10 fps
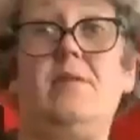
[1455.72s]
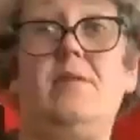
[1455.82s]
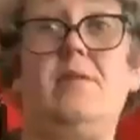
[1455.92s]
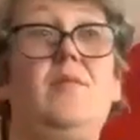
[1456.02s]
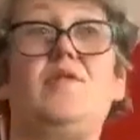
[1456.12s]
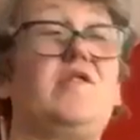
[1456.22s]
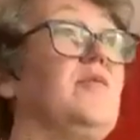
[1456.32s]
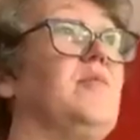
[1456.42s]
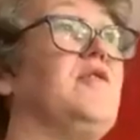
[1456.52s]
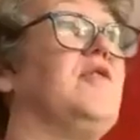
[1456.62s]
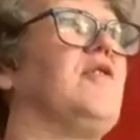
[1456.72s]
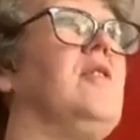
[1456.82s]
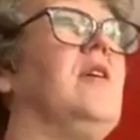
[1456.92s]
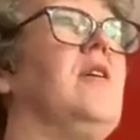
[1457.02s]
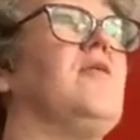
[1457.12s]
which is good.
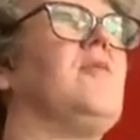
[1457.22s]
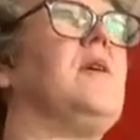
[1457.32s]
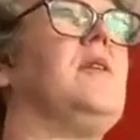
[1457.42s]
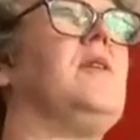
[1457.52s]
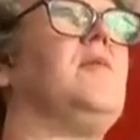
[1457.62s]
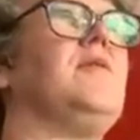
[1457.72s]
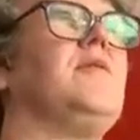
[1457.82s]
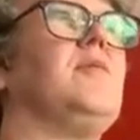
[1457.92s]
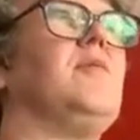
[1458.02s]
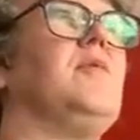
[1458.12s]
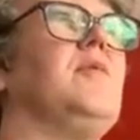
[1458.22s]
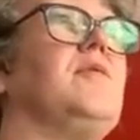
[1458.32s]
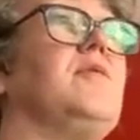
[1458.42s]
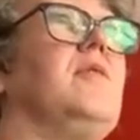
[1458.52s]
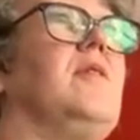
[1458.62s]
And another one that
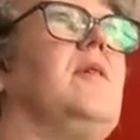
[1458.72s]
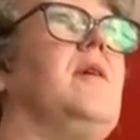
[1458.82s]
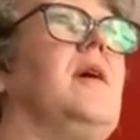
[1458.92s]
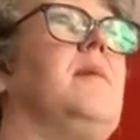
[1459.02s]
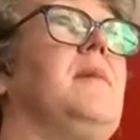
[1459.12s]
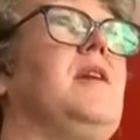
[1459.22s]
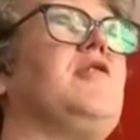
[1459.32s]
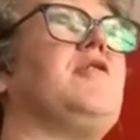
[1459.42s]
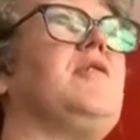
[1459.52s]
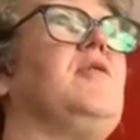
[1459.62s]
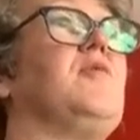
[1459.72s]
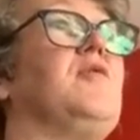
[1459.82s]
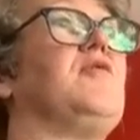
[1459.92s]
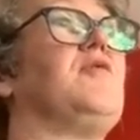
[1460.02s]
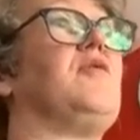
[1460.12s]
was mentioned
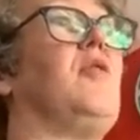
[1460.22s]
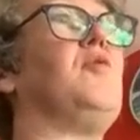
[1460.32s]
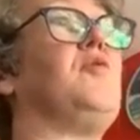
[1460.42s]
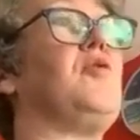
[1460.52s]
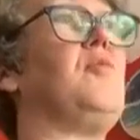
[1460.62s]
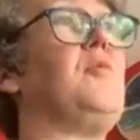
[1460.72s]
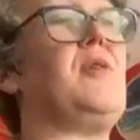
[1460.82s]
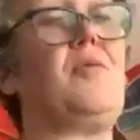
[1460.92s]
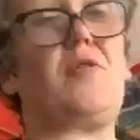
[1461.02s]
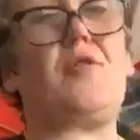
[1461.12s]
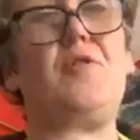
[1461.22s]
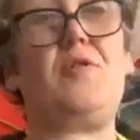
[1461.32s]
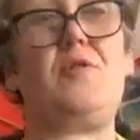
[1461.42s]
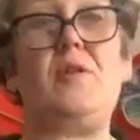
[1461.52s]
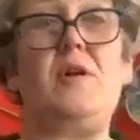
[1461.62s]
was Oto Milk,
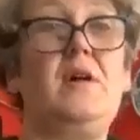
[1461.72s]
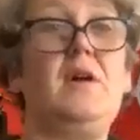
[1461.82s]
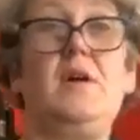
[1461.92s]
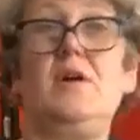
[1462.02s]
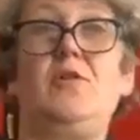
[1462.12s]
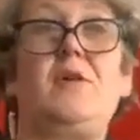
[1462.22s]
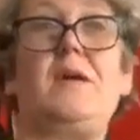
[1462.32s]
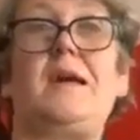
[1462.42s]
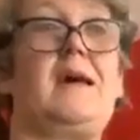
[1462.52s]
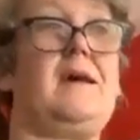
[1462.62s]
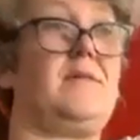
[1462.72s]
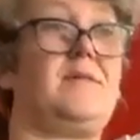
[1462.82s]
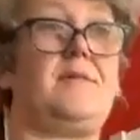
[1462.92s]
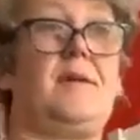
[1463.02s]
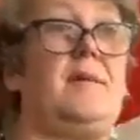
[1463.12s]
who you can get
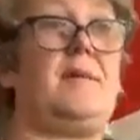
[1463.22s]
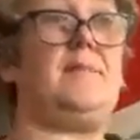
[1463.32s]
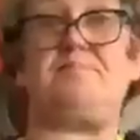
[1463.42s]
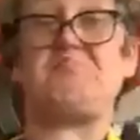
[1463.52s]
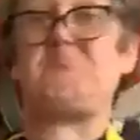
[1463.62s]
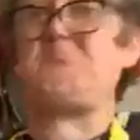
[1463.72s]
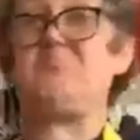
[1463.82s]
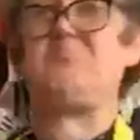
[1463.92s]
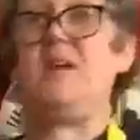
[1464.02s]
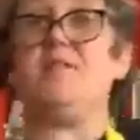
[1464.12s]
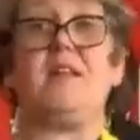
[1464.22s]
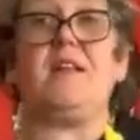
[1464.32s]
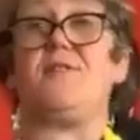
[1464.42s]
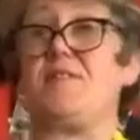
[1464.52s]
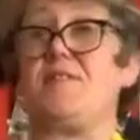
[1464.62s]
delivered